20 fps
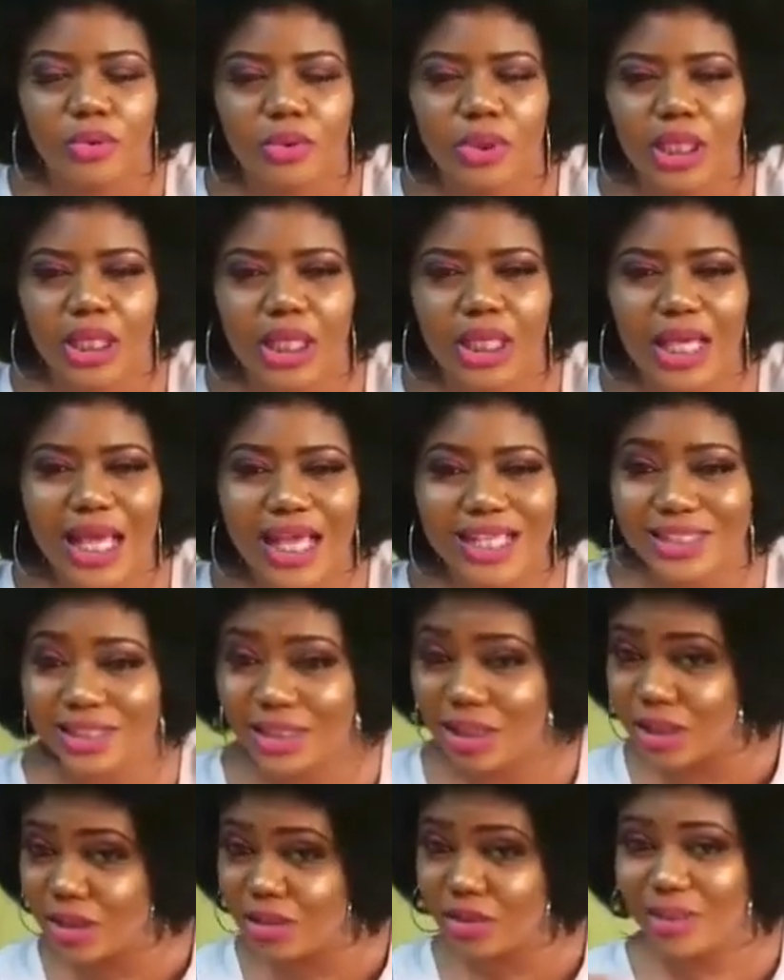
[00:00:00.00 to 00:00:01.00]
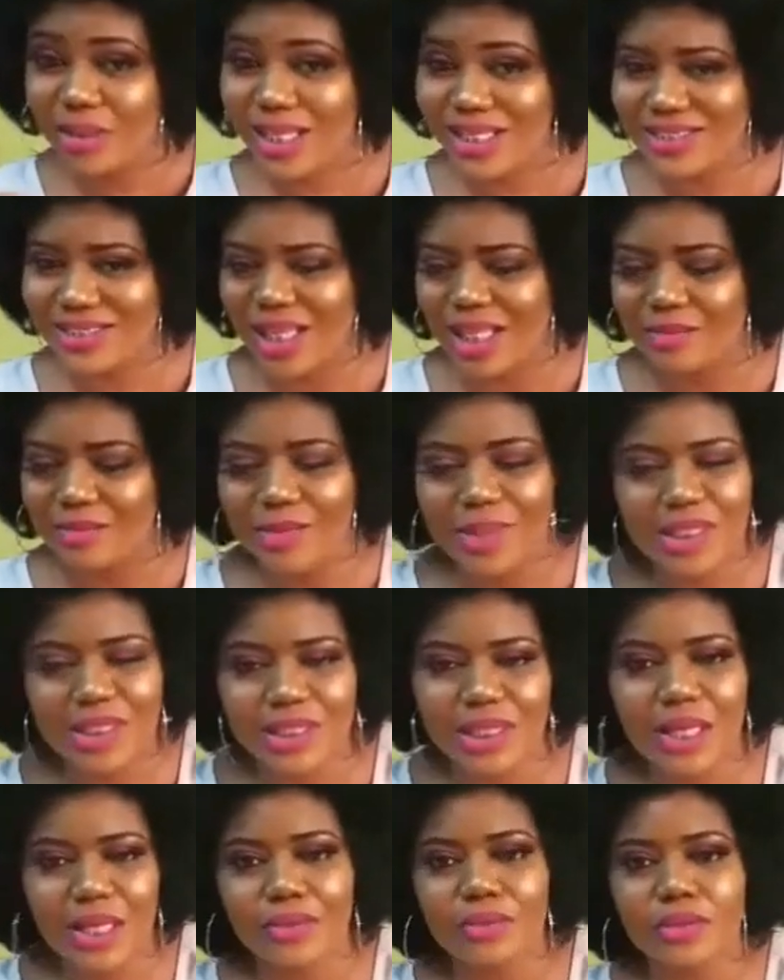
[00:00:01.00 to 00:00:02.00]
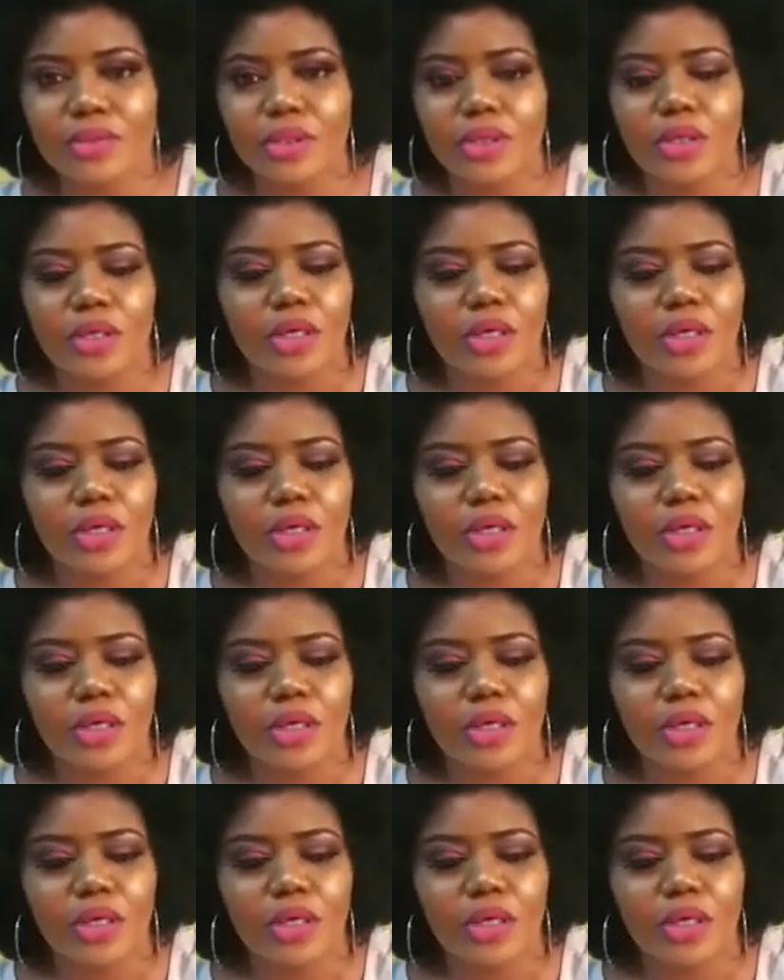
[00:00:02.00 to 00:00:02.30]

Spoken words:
Okay, as little as that may sound.